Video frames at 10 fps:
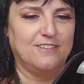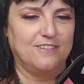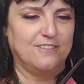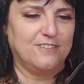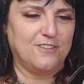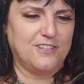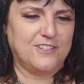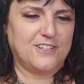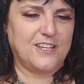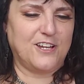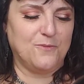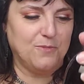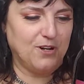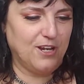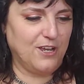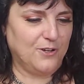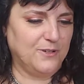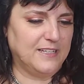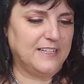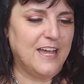So this looks like a Merlot.
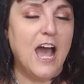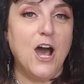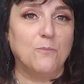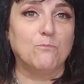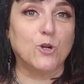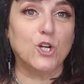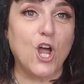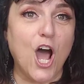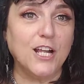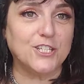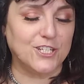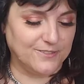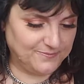Merlot.